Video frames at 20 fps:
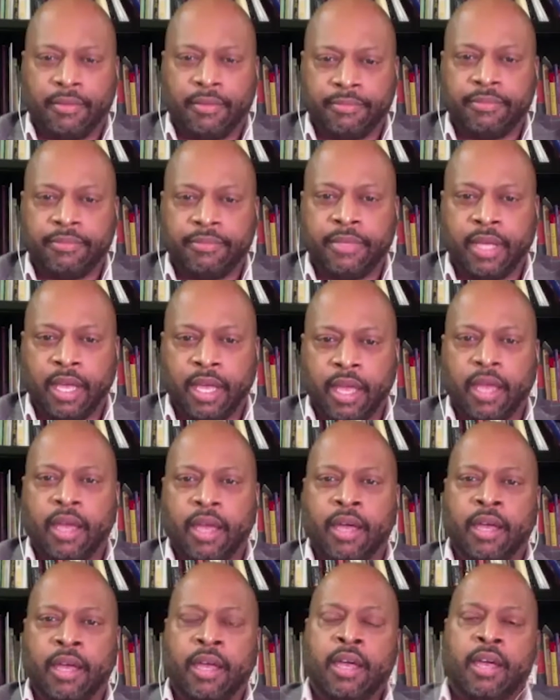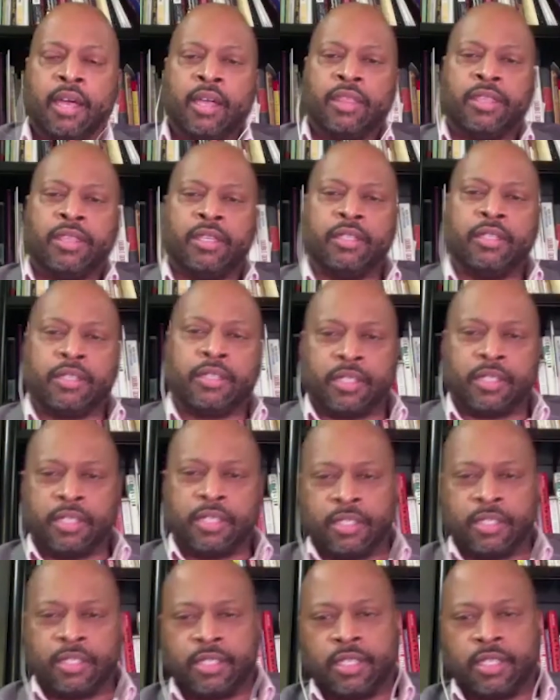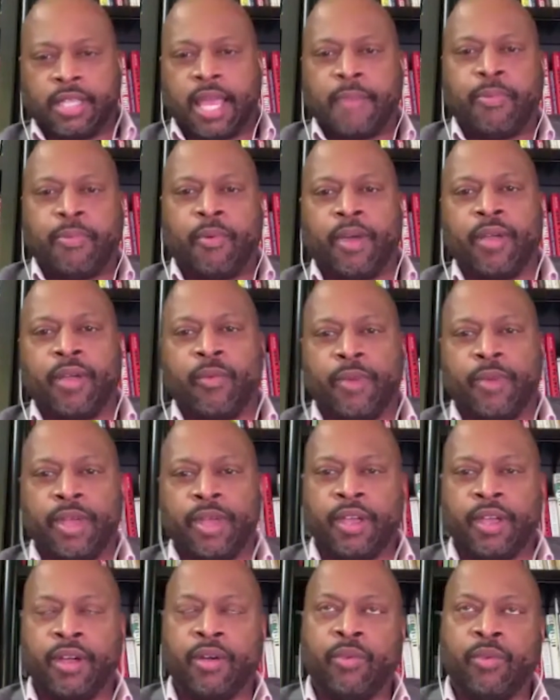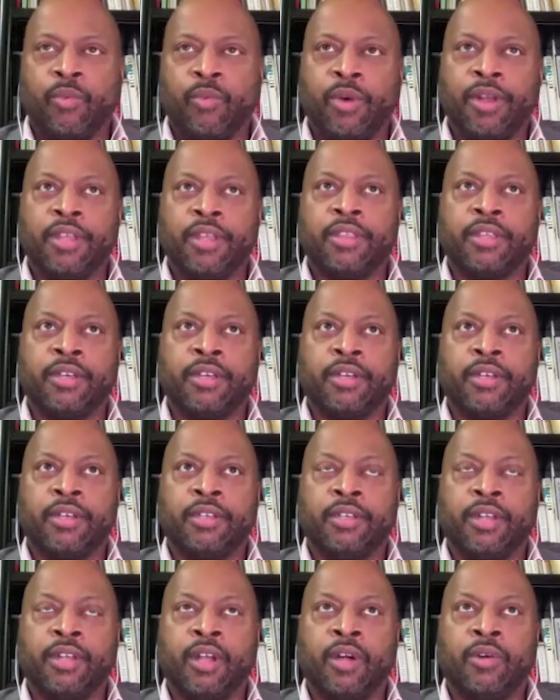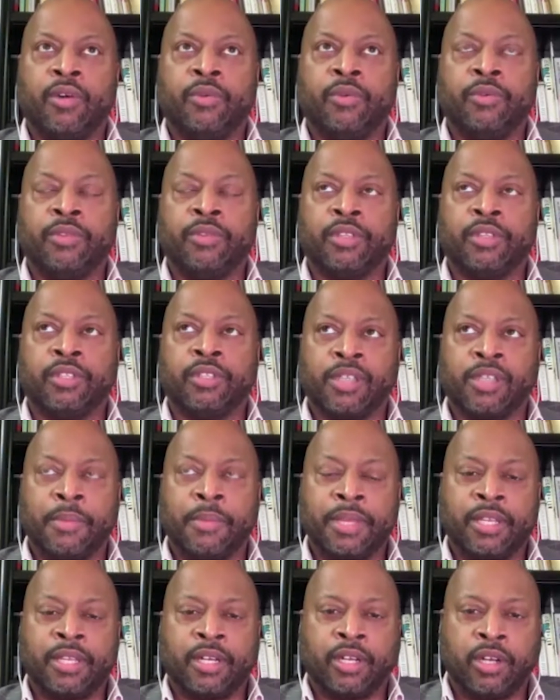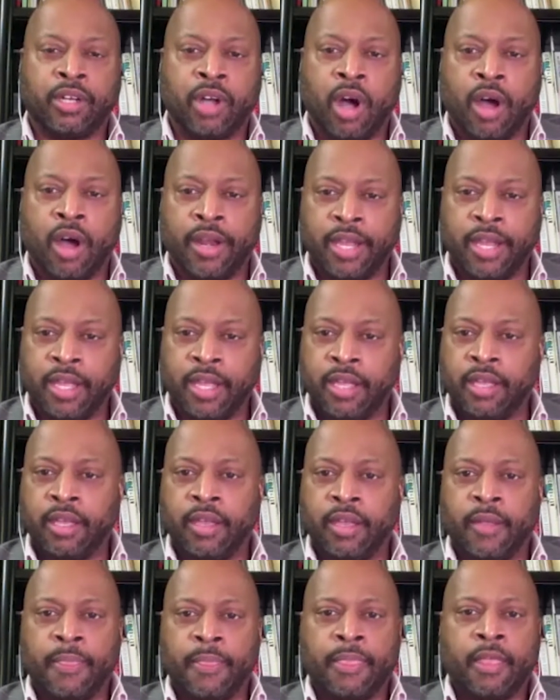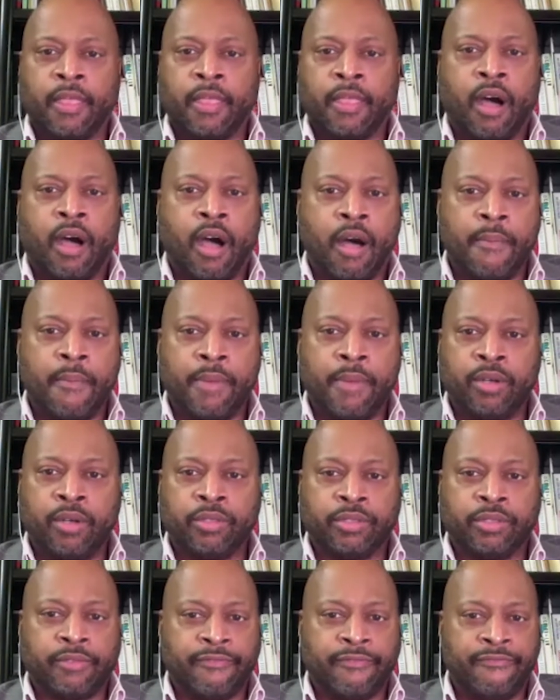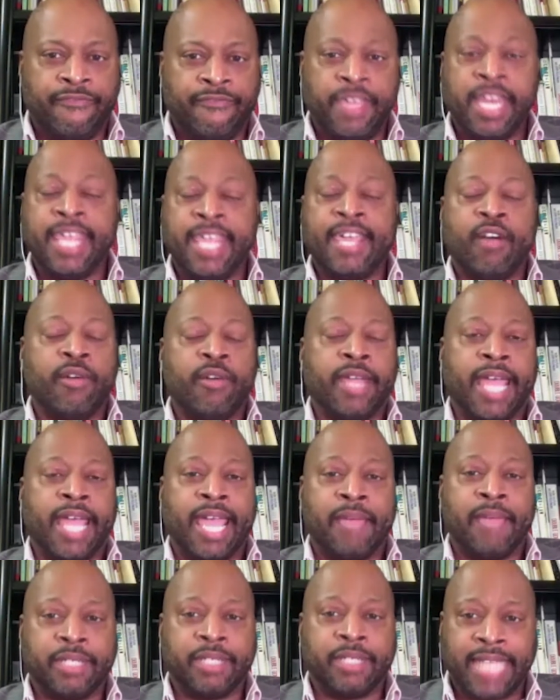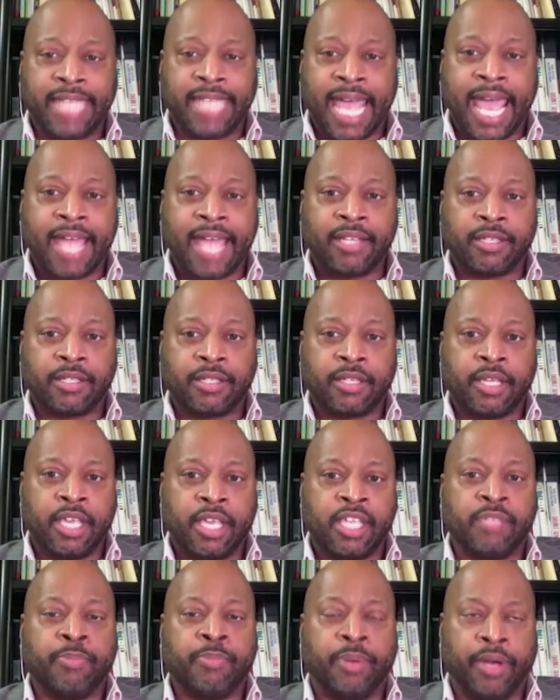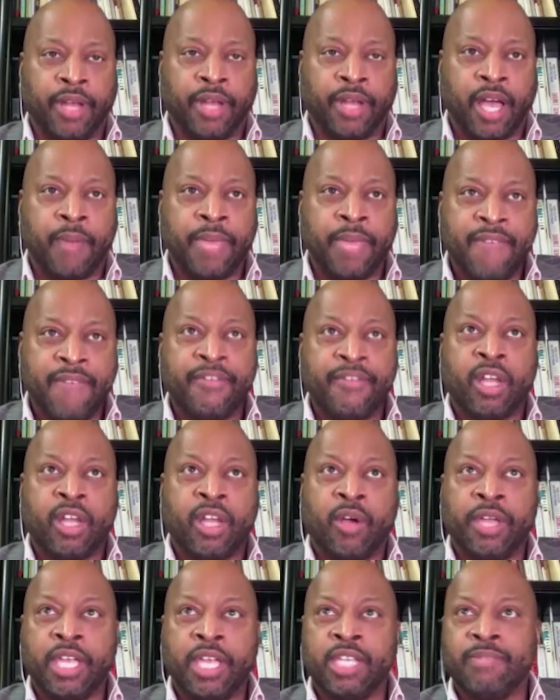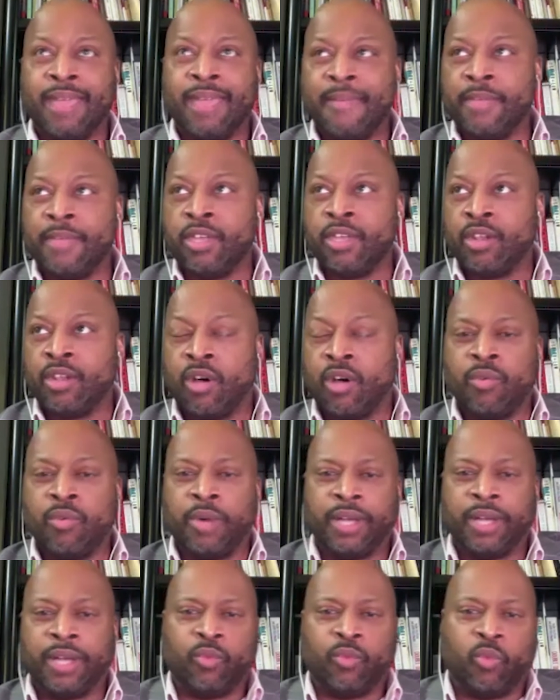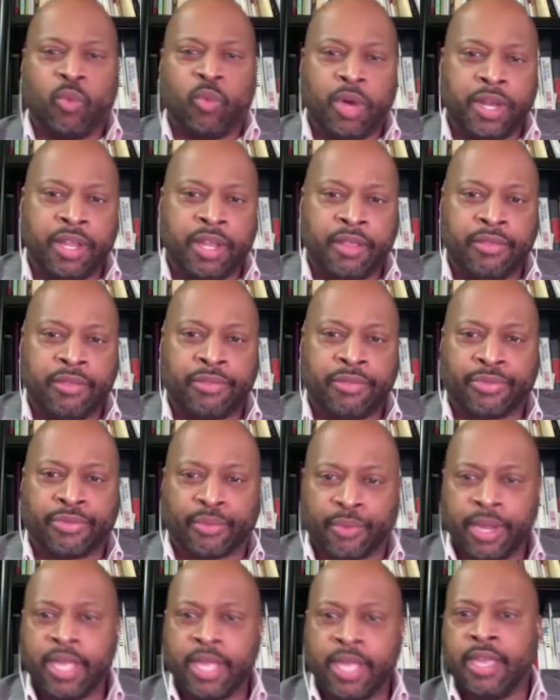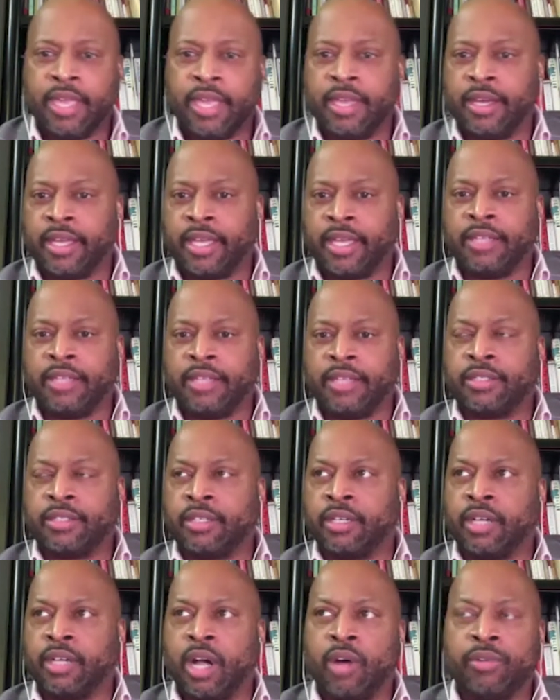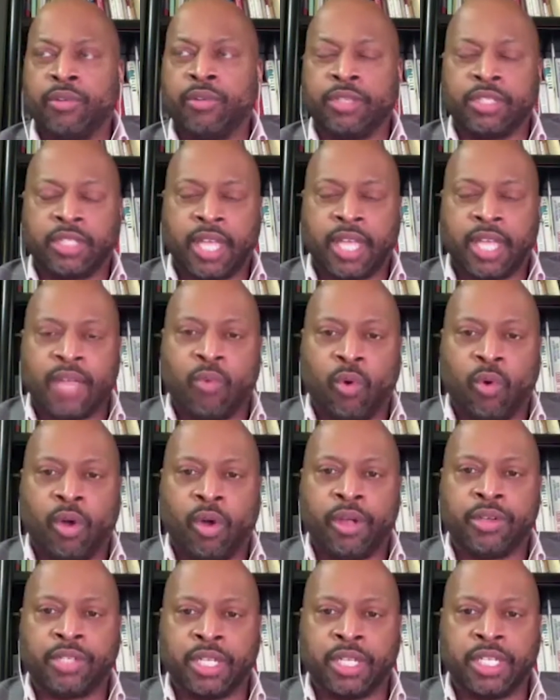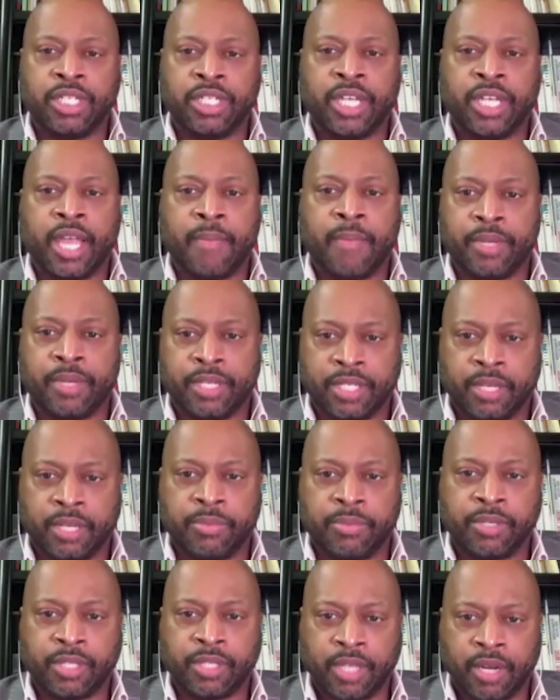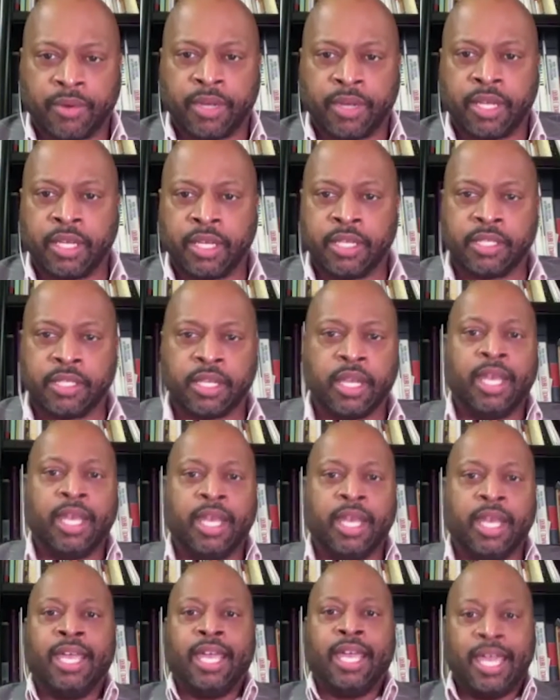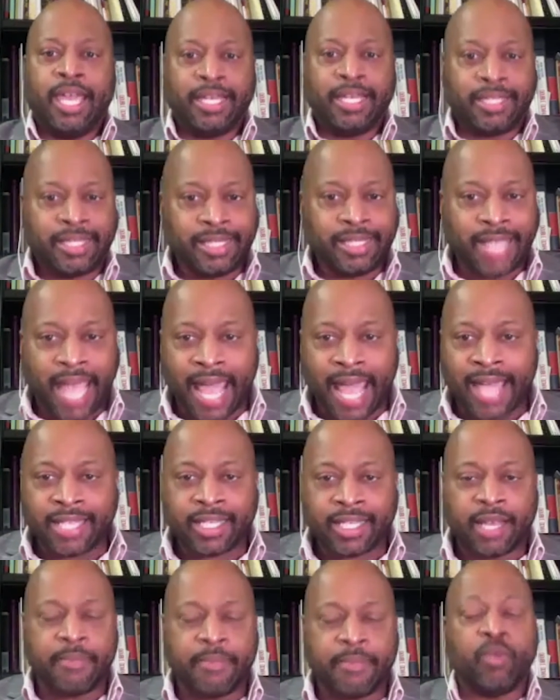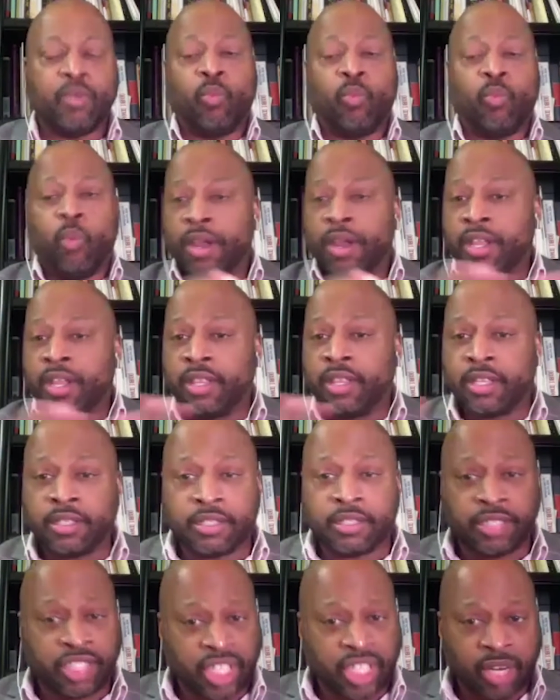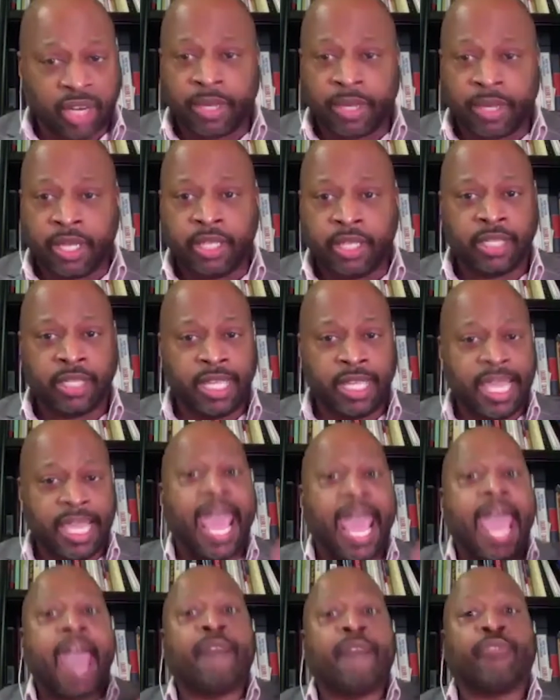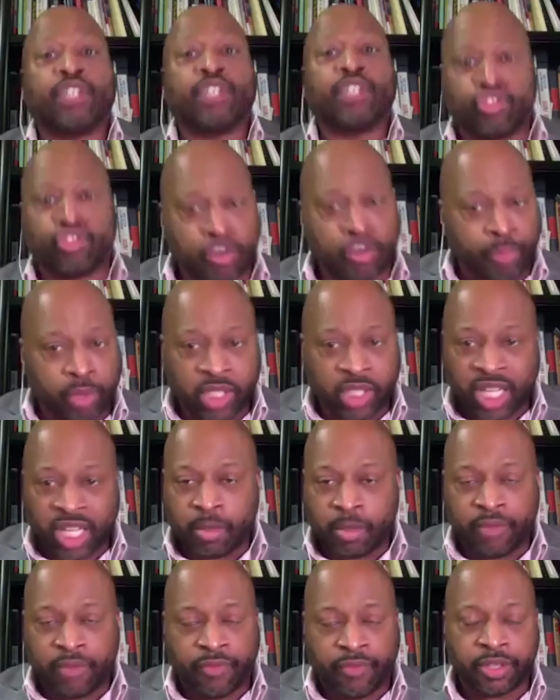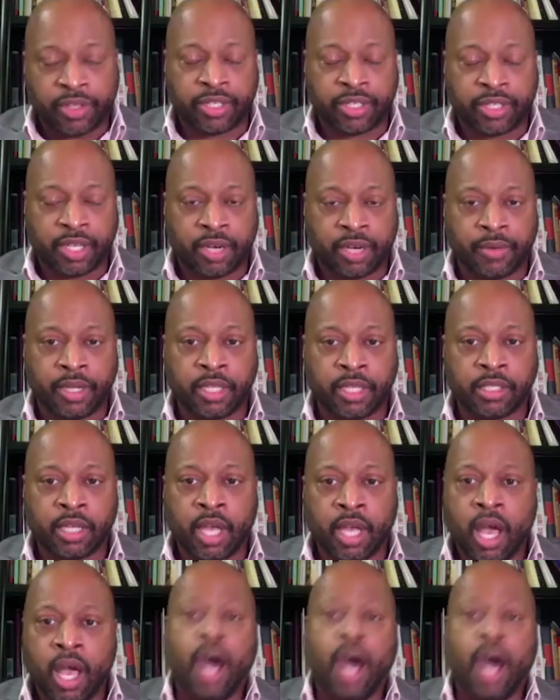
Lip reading: To that point, Will, one of the, some of the gaudy, almost video game stats he's put up, even though he's maybe, 1-3 against the Golden State Warriors in championship series, his stats, I mean, one of the series, he averaged a triple-double for the series.